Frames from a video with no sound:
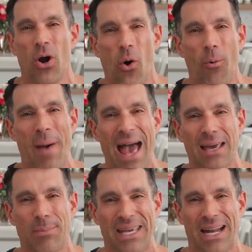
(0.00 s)
going to hold
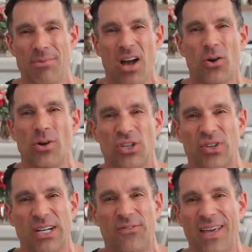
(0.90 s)
back a bit. I'm not going to
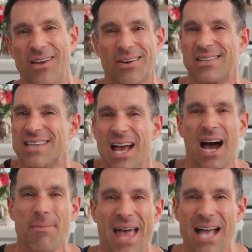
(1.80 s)
train a failure because
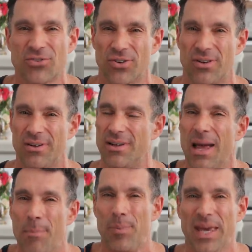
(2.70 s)
I'm natural.
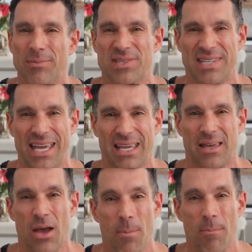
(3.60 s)
Big
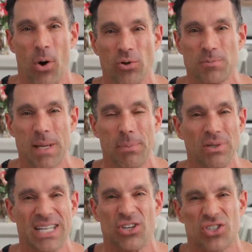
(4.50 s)
mistake. Most
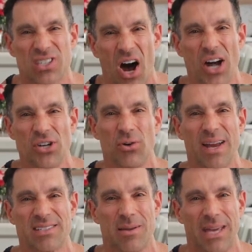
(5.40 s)
people, they just
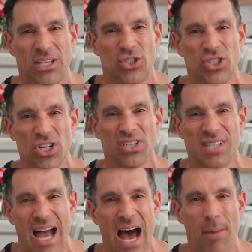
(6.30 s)
underestimate
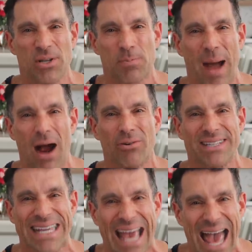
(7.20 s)
just how much power
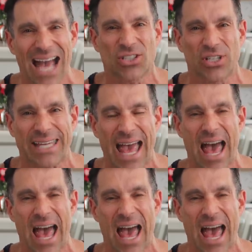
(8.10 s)
they actually